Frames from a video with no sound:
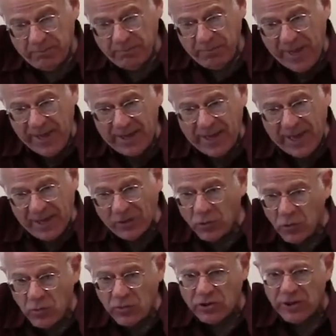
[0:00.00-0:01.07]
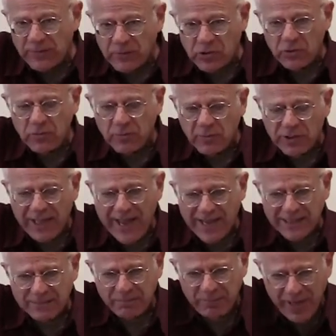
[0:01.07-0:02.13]
make a new subsumed
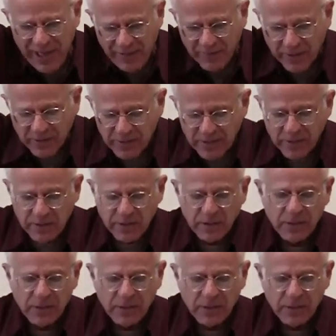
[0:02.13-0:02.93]
class payment